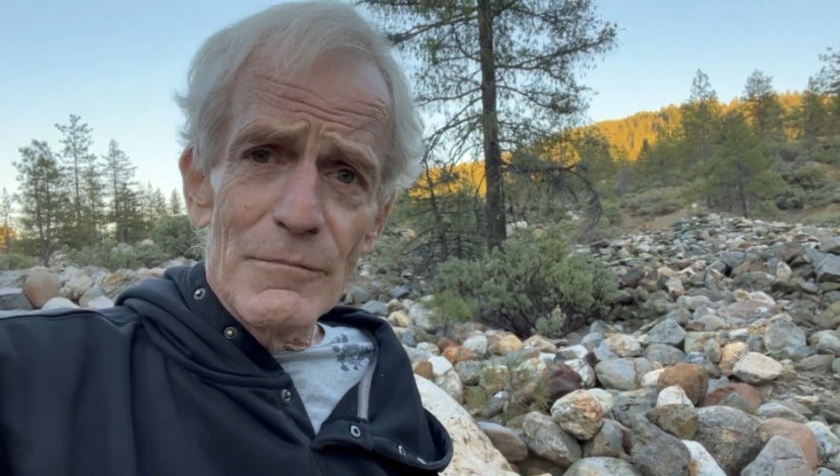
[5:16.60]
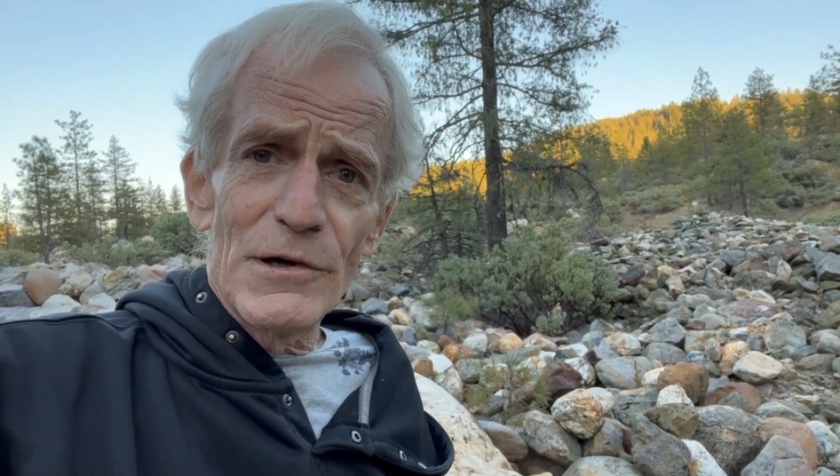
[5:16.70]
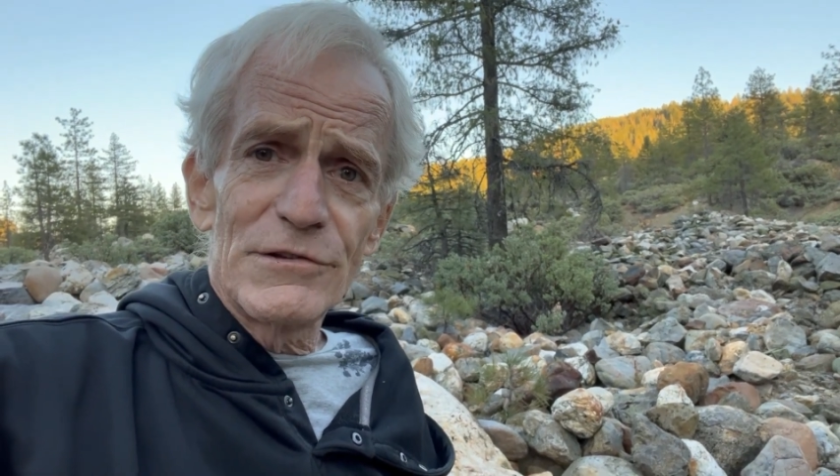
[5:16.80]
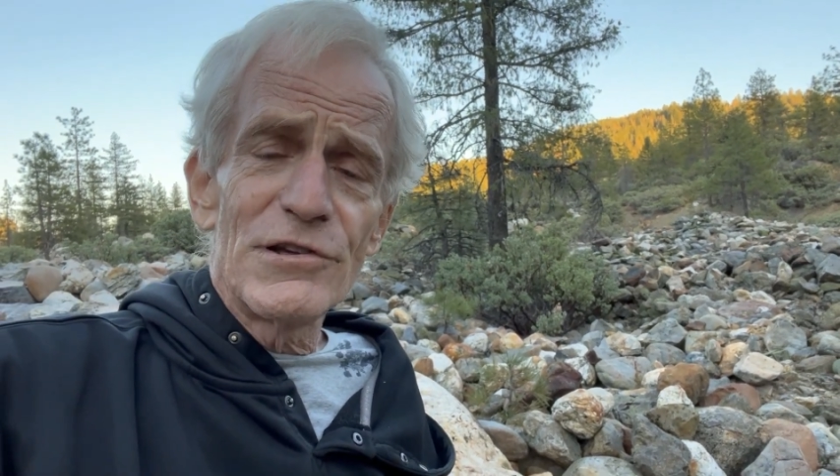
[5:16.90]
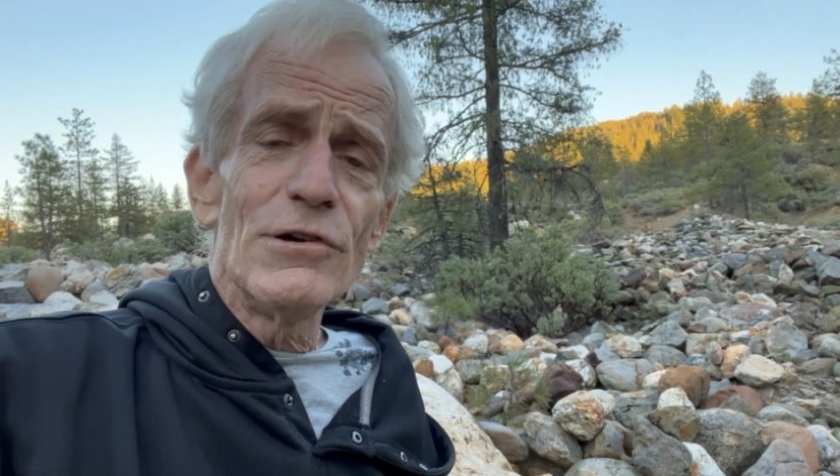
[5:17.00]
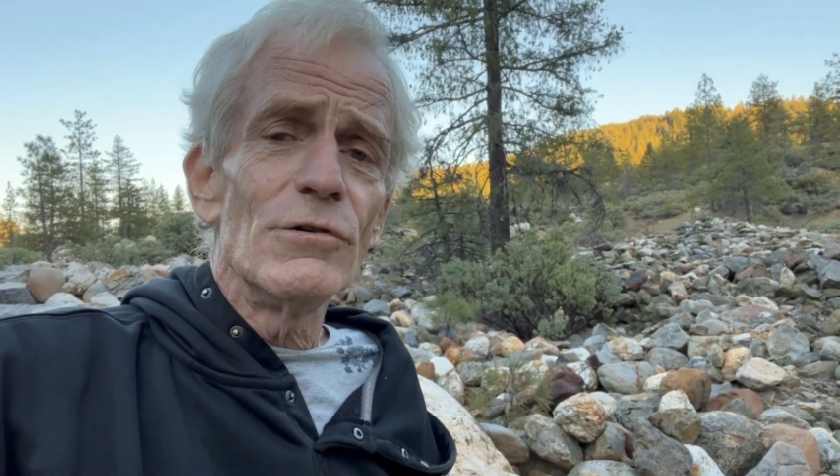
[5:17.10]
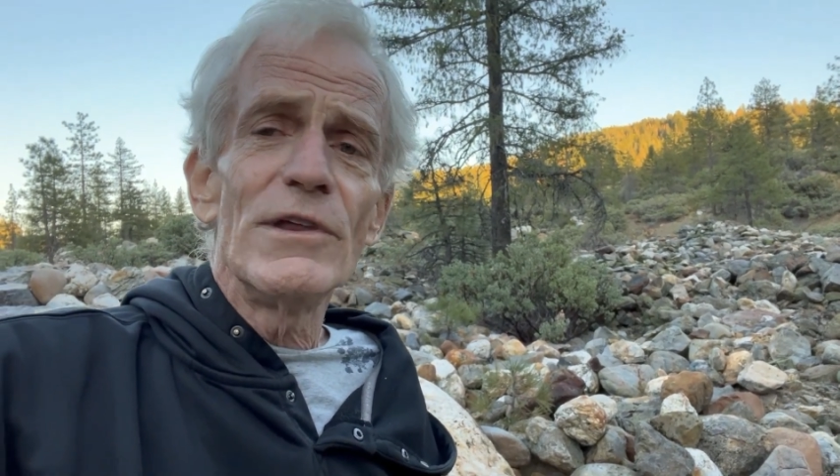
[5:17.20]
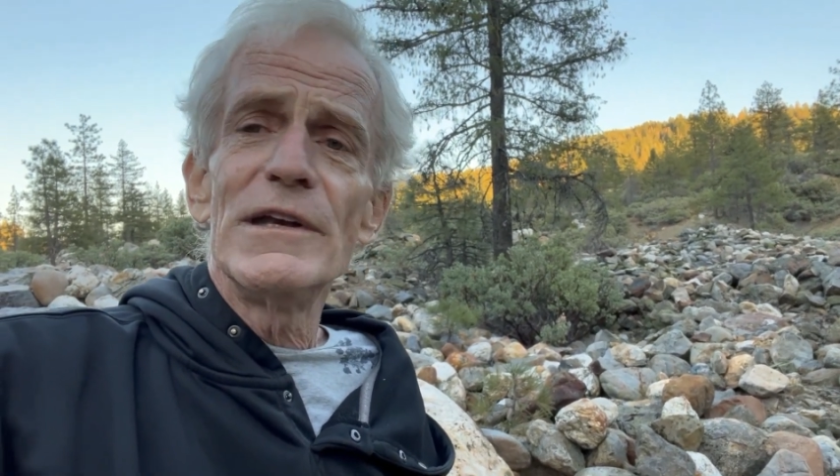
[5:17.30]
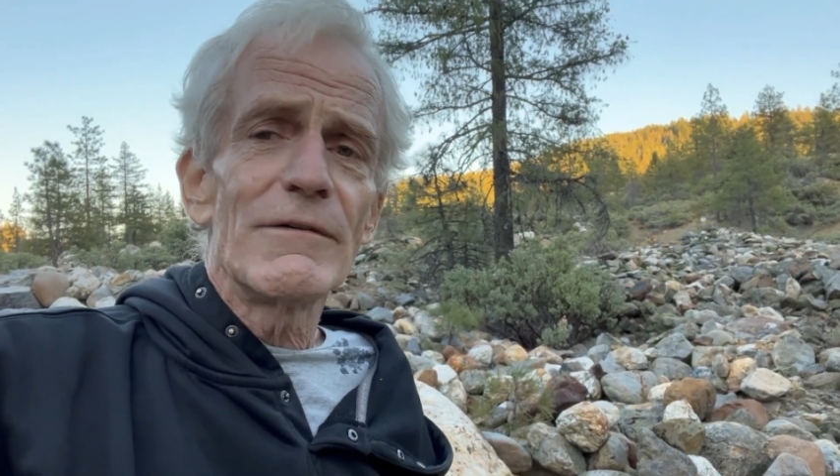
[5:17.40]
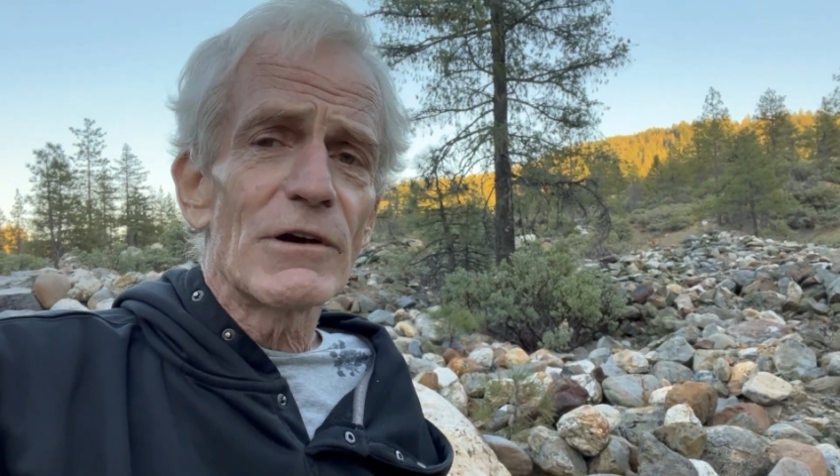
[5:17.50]
But two,
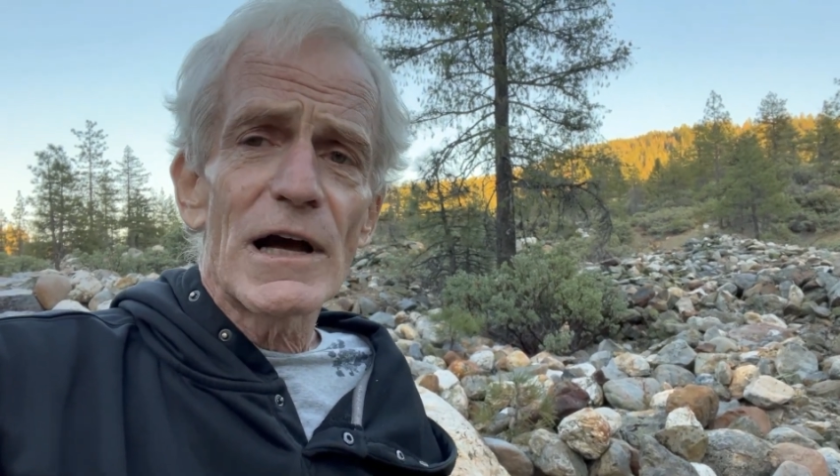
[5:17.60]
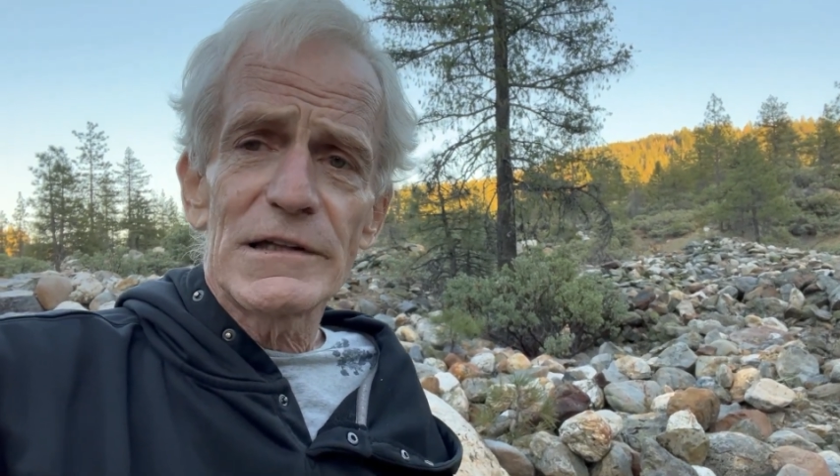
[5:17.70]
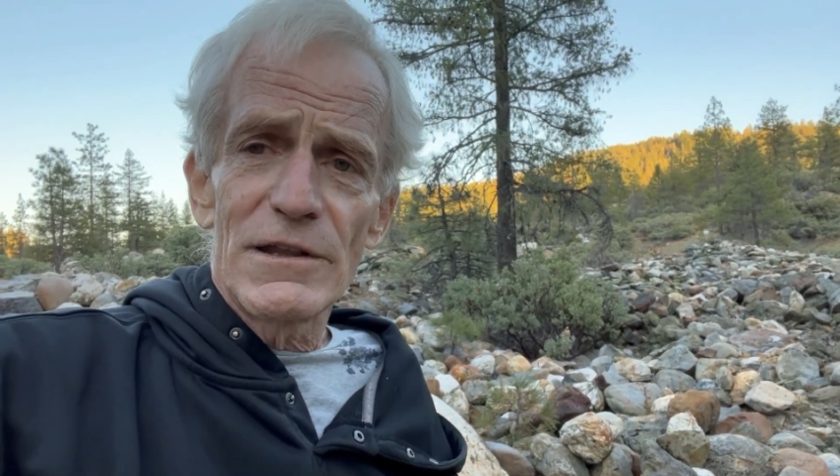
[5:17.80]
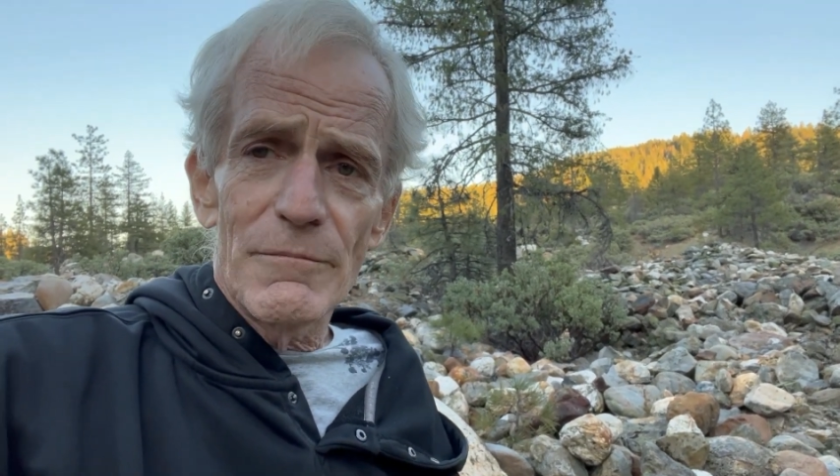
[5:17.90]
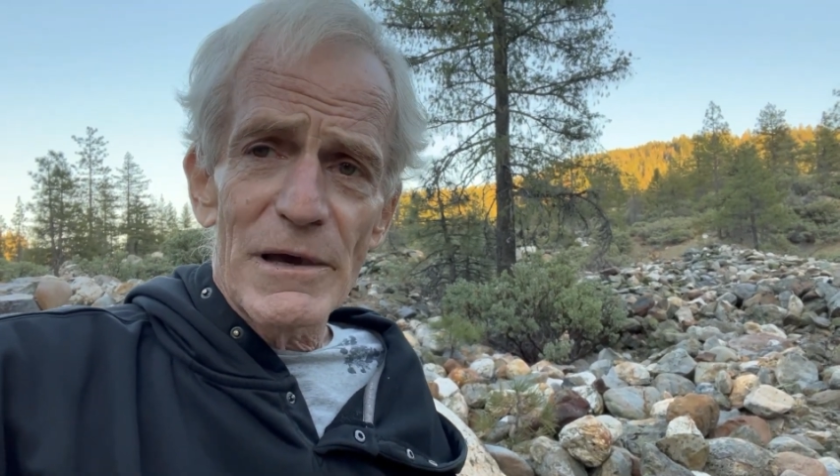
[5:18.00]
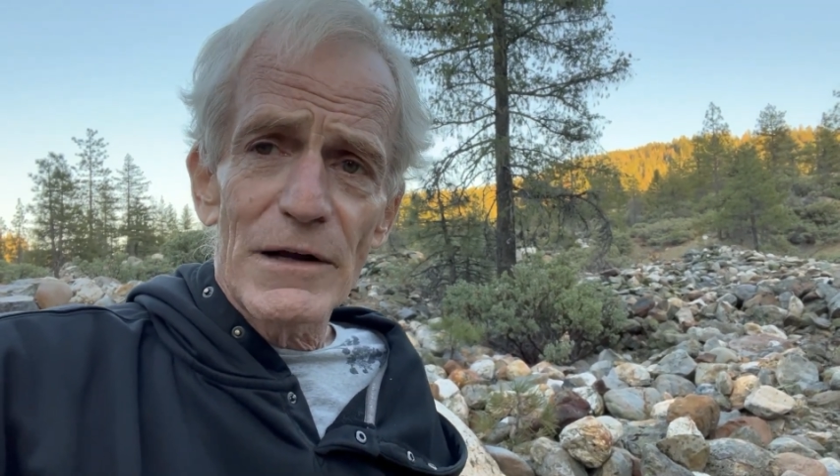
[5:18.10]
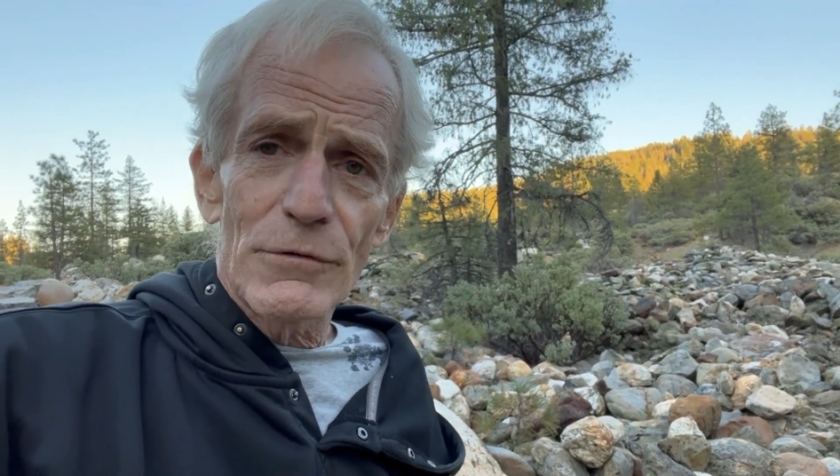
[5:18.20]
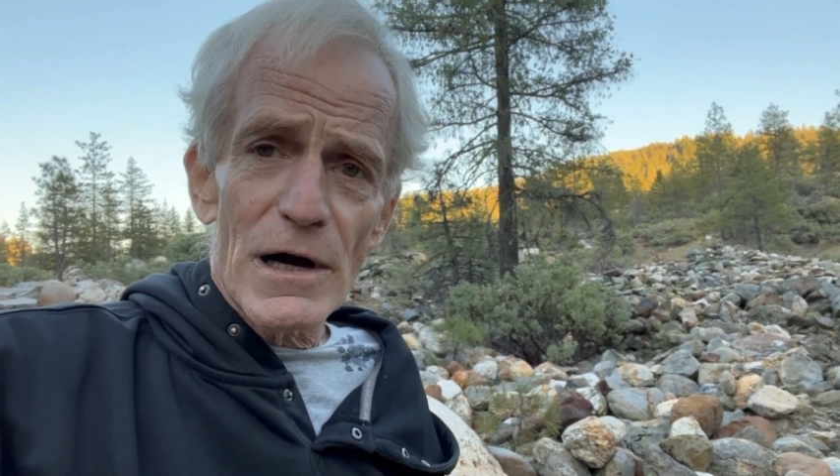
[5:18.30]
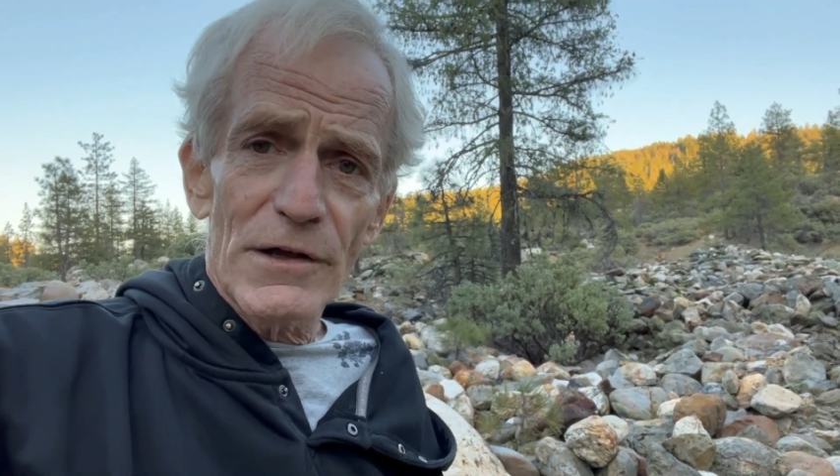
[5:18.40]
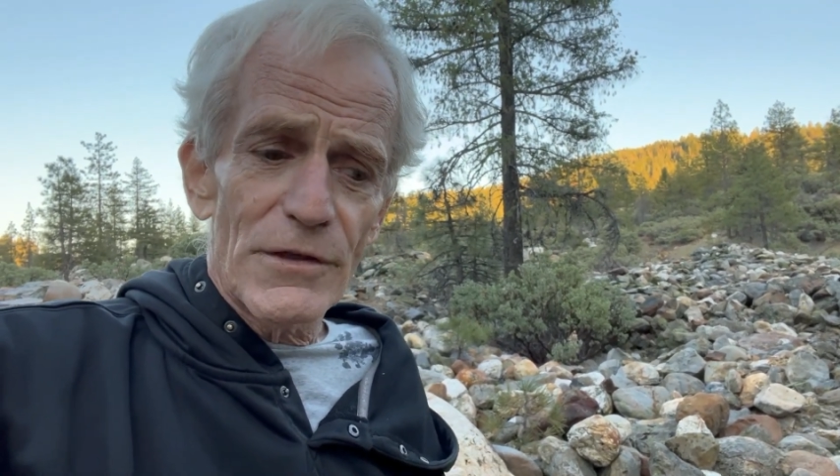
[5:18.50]
they never got to the
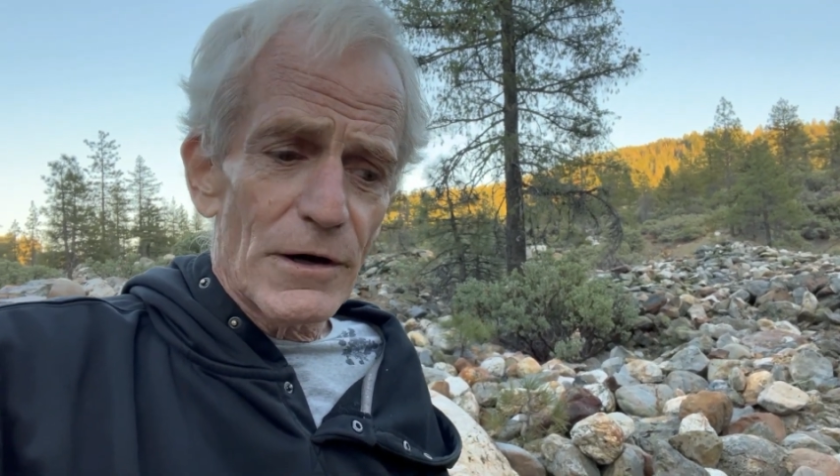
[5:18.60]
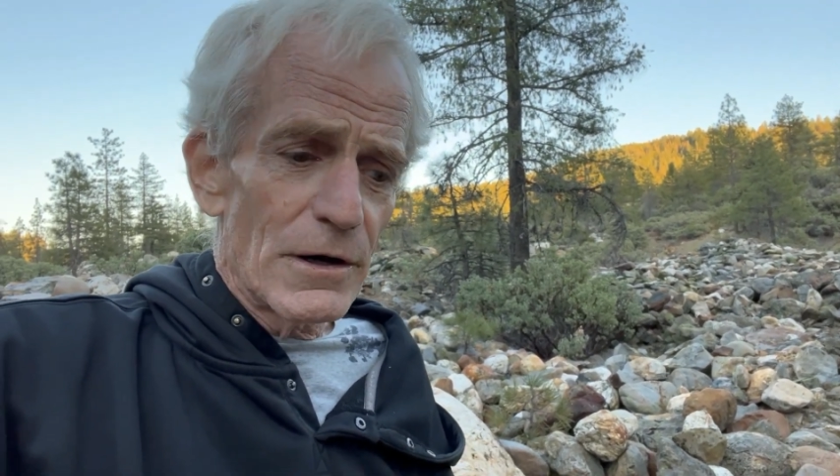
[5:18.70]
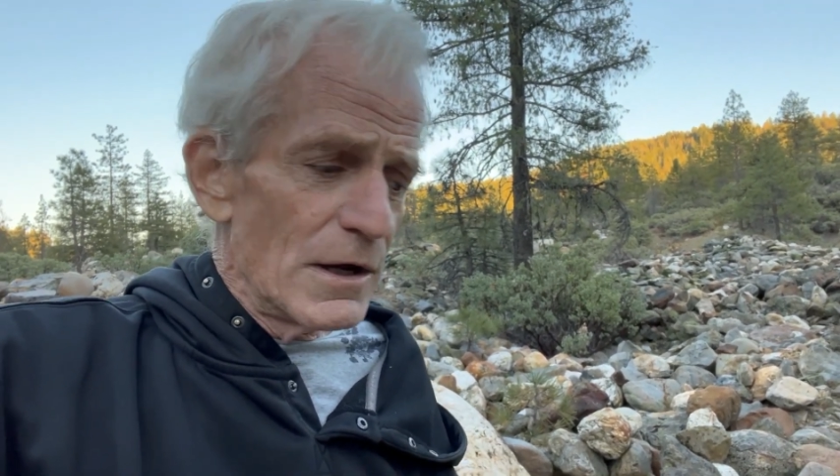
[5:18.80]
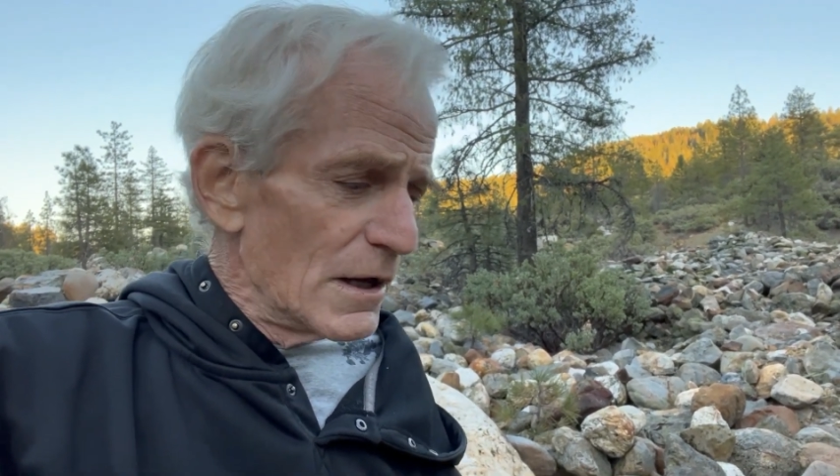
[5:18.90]
bedrock there.